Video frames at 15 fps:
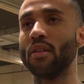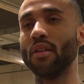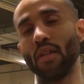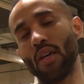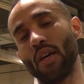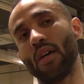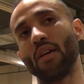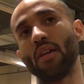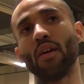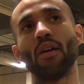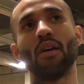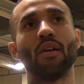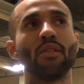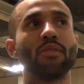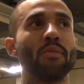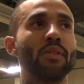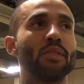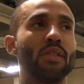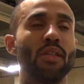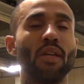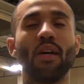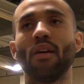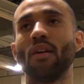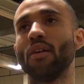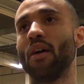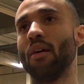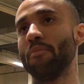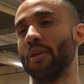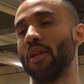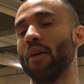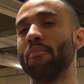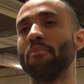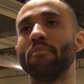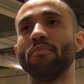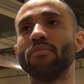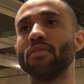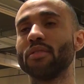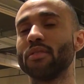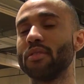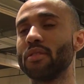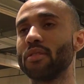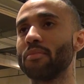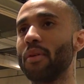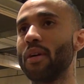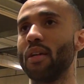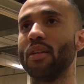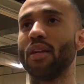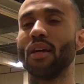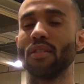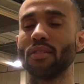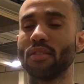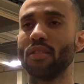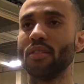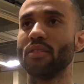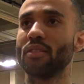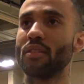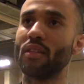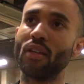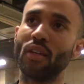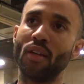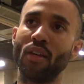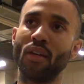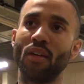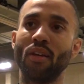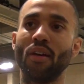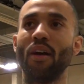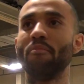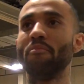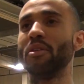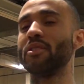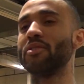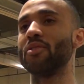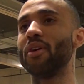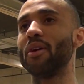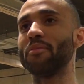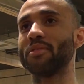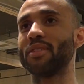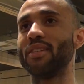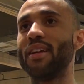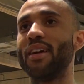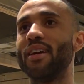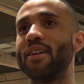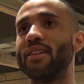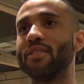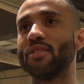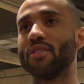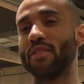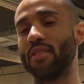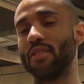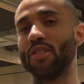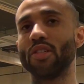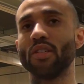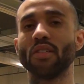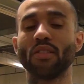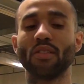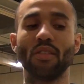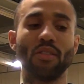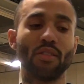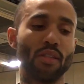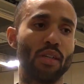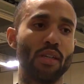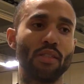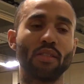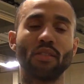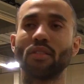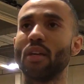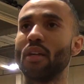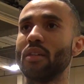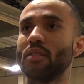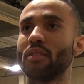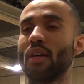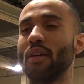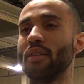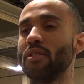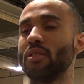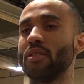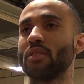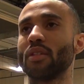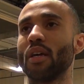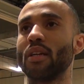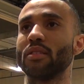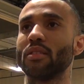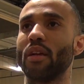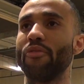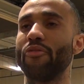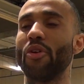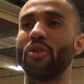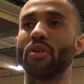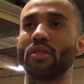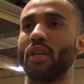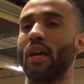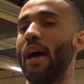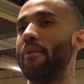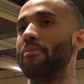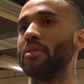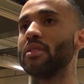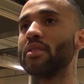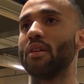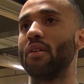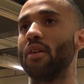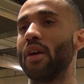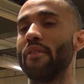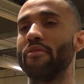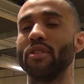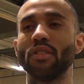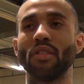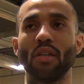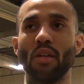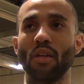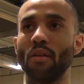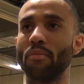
Yeah, especially now. This is my 9th season. I've been through ups and downs during the season. I just tell these guys, you just got to stay focused. It happens on every team.